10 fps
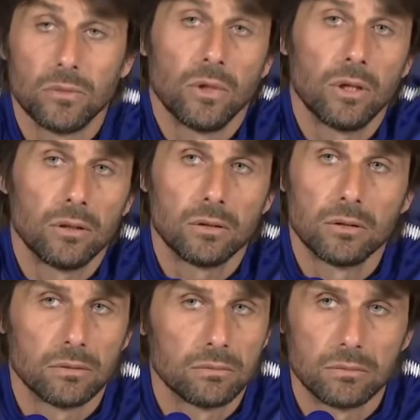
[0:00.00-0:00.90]

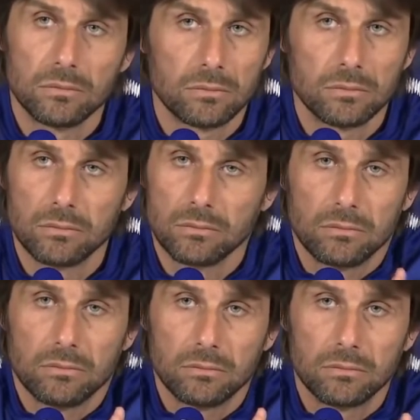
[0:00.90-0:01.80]
decision? No.
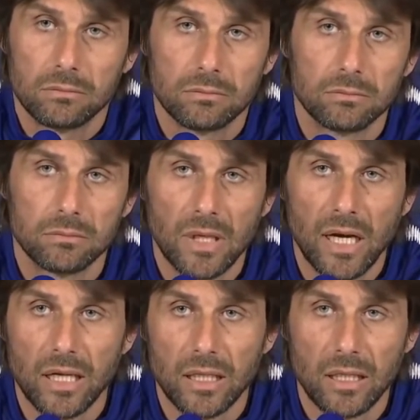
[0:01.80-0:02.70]

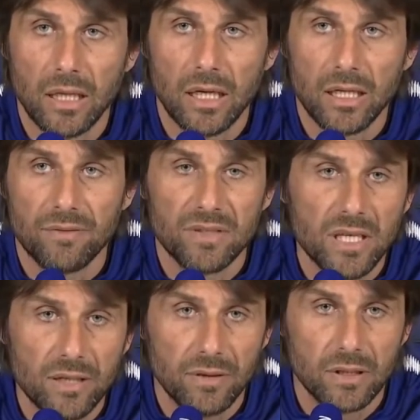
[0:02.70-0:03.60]
I have
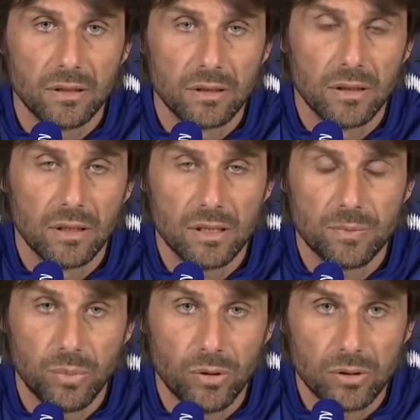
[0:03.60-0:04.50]
never
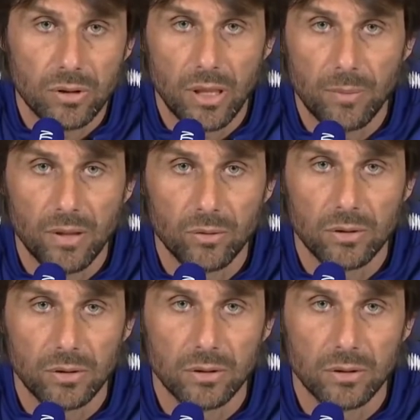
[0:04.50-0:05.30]
spoken about